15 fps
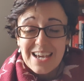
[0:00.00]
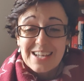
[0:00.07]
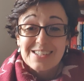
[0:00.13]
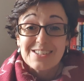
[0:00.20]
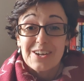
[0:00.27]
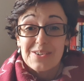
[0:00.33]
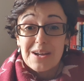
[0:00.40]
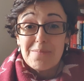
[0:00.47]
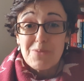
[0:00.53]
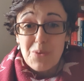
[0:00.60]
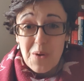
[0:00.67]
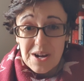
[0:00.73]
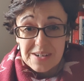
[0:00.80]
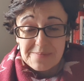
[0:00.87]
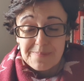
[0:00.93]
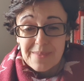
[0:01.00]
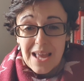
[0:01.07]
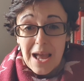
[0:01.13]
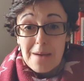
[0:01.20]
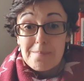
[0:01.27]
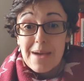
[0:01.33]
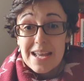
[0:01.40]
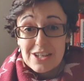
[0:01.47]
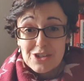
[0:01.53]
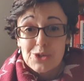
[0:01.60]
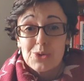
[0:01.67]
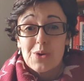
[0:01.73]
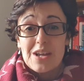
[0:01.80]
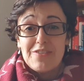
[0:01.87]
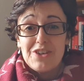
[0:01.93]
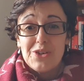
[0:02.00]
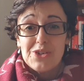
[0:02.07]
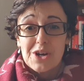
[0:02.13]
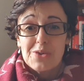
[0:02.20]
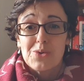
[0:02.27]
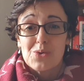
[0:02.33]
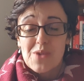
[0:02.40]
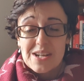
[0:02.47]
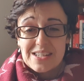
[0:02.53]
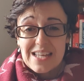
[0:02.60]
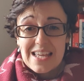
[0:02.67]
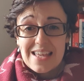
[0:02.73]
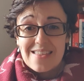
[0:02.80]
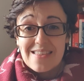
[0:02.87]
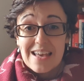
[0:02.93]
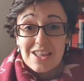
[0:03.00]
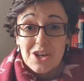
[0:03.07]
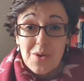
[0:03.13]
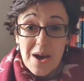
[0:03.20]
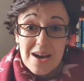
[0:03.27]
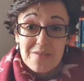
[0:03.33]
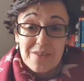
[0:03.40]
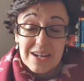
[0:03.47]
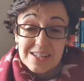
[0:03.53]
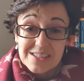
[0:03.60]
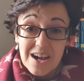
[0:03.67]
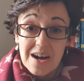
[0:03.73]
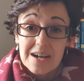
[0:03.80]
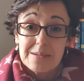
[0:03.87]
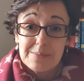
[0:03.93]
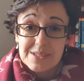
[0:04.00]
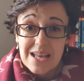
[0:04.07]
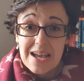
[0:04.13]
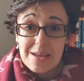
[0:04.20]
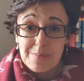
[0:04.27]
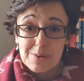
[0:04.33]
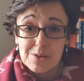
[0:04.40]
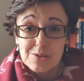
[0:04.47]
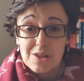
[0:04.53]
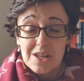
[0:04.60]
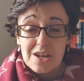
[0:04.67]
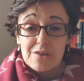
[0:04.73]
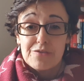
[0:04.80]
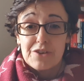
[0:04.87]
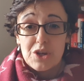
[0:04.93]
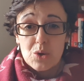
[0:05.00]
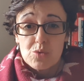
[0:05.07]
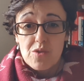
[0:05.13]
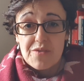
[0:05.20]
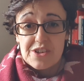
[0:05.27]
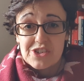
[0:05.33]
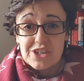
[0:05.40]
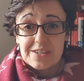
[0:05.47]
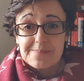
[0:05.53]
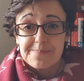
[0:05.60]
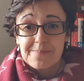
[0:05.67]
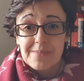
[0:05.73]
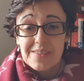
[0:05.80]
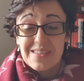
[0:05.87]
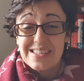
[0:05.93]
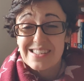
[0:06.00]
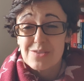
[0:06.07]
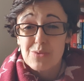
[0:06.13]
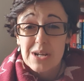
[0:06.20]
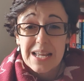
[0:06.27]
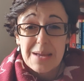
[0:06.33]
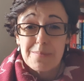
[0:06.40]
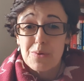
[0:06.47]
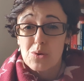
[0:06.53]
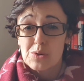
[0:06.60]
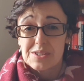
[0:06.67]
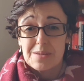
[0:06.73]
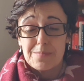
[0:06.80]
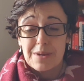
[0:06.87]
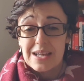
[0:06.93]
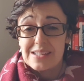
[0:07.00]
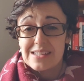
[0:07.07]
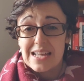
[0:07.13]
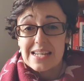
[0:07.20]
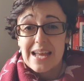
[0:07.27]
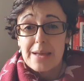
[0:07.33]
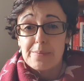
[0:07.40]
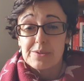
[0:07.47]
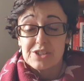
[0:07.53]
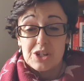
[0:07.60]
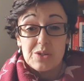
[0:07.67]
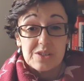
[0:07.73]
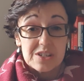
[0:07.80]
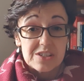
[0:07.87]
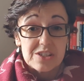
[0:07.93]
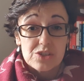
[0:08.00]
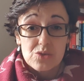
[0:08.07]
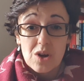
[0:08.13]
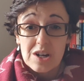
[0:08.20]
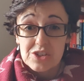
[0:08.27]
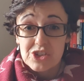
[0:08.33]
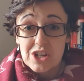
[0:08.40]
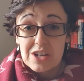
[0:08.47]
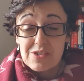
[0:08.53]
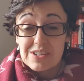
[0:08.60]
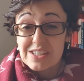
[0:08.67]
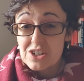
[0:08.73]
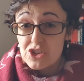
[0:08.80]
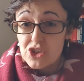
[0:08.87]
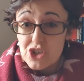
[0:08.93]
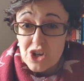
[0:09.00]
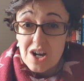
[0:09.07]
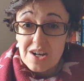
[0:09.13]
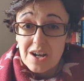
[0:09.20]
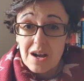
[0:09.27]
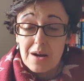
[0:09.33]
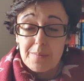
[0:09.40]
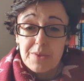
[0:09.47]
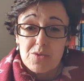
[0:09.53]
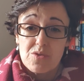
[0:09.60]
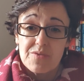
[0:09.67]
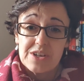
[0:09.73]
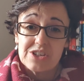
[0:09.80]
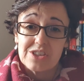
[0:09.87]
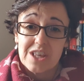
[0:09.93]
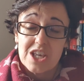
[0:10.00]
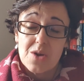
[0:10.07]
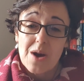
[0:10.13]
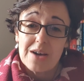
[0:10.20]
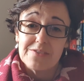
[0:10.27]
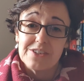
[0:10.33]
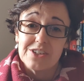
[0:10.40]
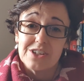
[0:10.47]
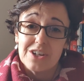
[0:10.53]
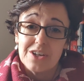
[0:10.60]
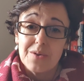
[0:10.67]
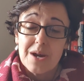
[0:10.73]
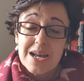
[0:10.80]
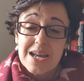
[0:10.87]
So, number one, make sure, if you don't already, that you have a timetable for your revision. This is really important because it enables you to structure and to chunk up the revision that you have to do